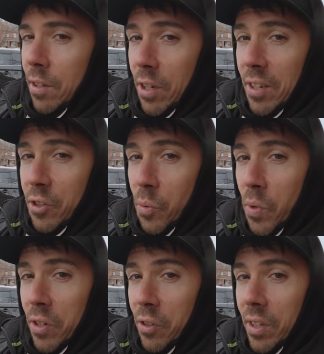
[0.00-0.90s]
In case you're
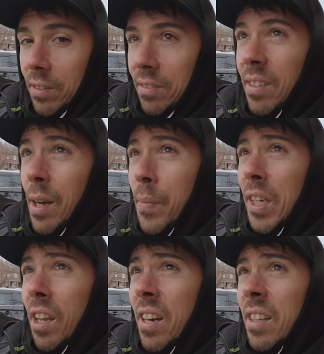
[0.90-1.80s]
wondering, I'm
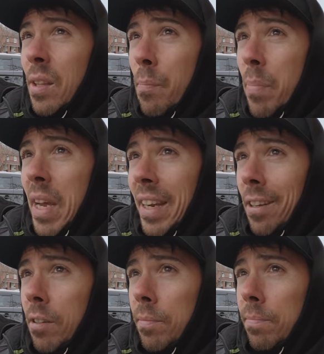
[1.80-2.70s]
in line at the bank
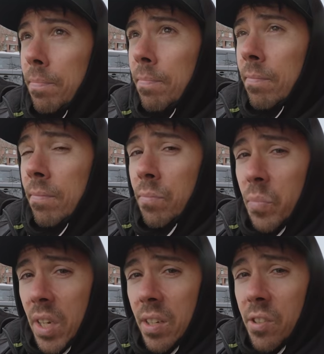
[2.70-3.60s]

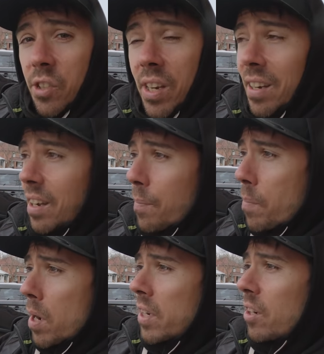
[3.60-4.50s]
sending a
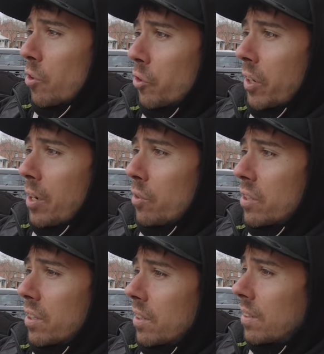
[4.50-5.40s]
money order out
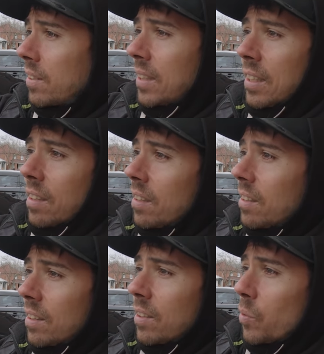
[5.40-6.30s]
to
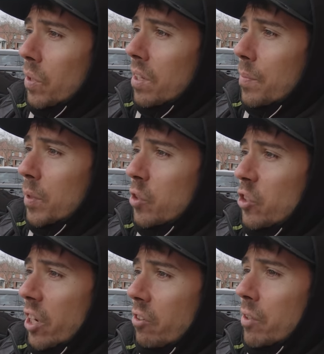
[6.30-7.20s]
one of the most
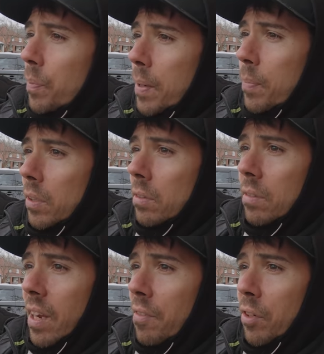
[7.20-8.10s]
generous people
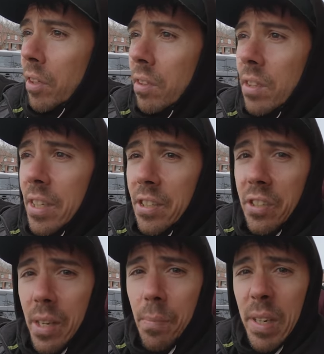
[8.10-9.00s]
ever. He
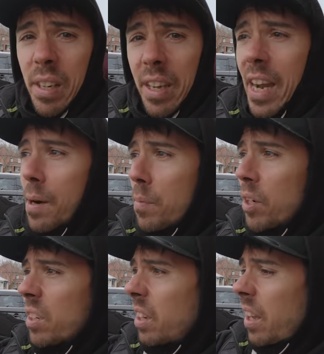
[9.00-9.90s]
sent me a
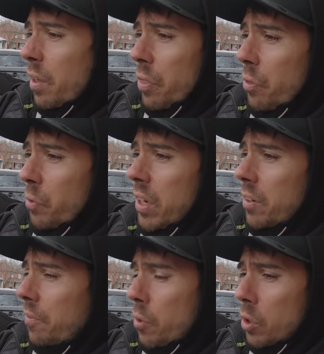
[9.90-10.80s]
camera and like three
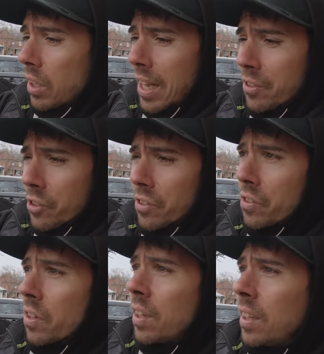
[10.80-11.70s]
or four lenses.